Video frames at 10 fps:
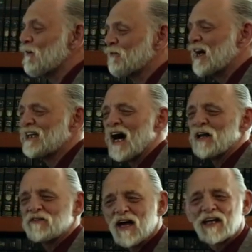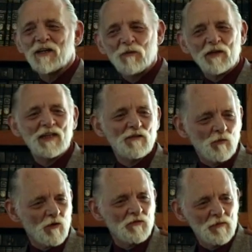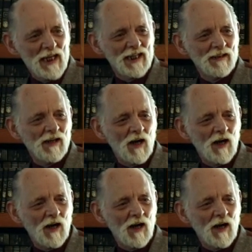to find out exactly what these words mean